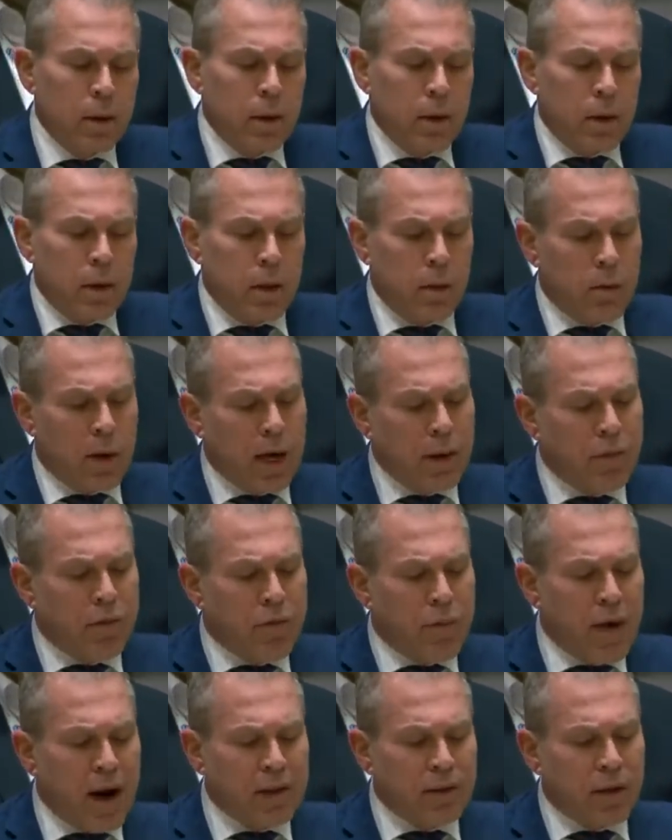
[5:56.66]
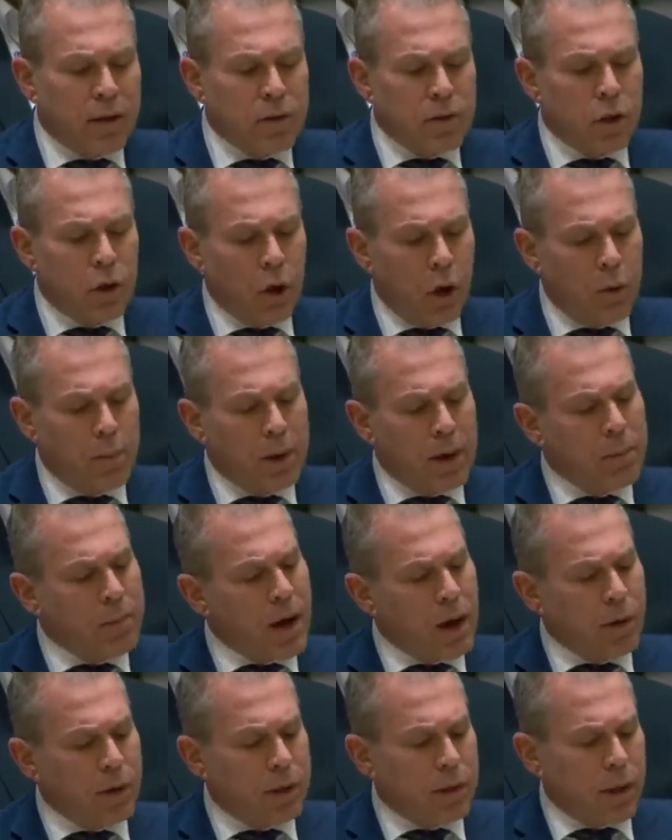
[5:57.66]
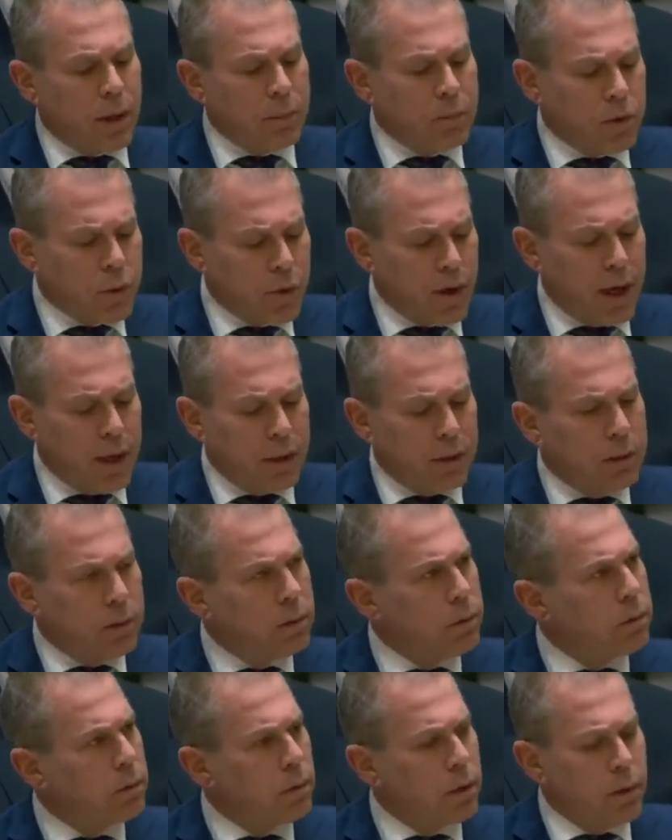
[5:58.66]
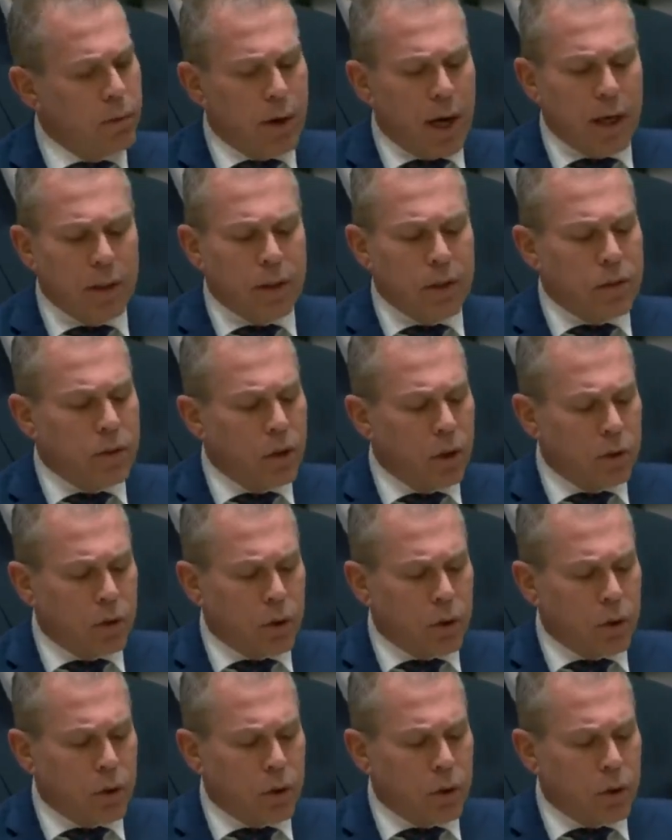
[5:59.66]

Iran threatens global maritime trade. Iran is not